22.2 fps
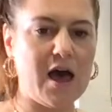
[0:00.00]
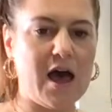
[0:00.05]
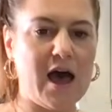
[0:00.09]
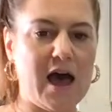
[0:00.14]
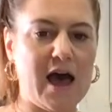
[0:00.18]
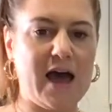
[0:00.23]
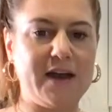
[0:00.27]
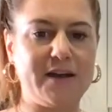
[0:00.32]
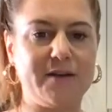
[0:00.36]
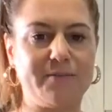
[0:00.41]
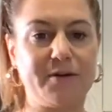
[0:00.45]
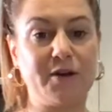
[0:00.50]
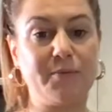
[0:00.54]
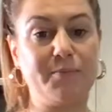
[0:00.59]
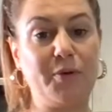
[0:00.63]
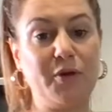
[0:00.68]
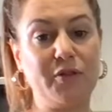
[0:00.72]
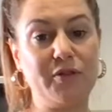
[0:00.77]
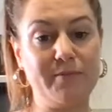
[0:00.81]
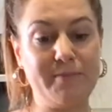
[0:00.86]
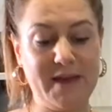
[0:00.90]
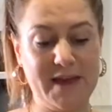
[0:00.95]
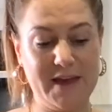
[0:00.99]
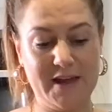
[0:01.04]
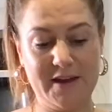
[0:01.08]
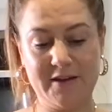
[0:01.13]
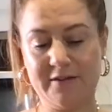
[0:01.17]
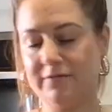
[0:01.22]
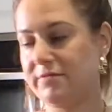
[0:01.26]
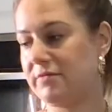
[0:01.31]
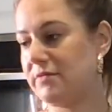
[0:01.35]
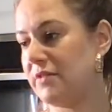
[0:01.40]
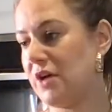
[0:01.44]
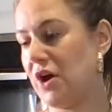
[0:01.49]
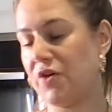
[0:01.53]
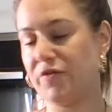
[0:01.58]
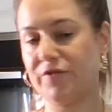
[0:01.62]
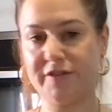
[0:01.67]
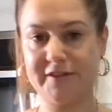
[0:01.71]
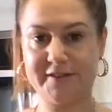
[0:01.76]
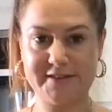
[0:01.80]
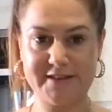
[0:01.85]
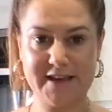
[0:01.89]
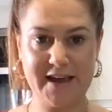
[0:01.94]
and I'm gonna put them in over
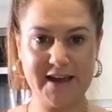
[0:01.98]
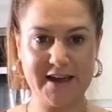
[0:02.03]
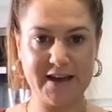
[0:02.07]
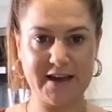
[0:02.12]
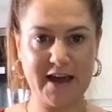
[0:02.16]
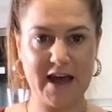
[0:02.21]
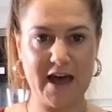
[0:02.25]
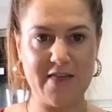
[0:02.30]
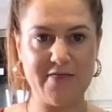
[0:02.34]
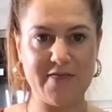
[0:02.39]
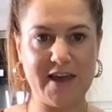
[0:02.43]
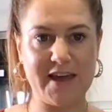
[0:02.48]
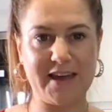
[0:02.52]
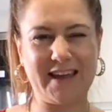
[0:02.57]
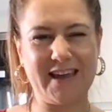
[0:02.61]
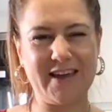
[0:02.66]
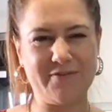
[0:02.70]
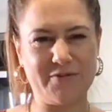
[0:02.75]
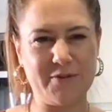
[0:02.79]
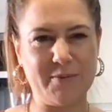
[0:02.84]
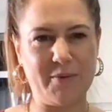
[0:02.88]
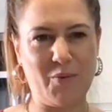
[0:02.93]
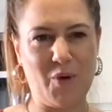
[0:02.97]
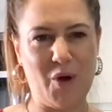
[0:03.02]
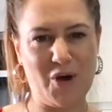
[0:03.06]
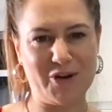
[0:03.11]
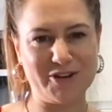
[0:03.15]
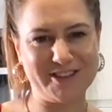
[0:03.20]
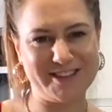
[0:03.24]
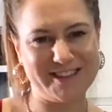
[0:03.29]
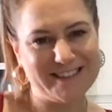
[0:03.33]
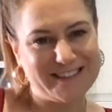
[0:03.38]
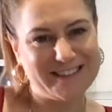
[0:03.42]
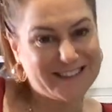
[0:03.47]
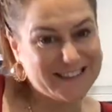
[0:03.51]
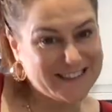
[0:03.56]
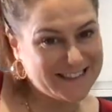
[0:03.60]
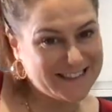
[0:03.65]
the sink and then give them a wash.